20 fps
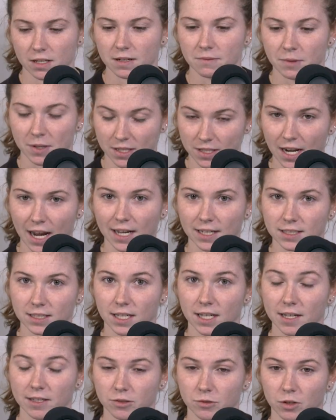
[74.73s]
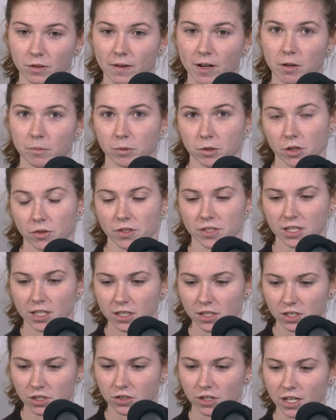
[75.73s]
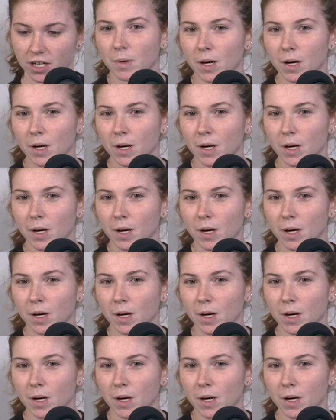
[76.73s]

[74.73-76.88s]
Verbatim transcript: with NASA and sort of help grow this industry.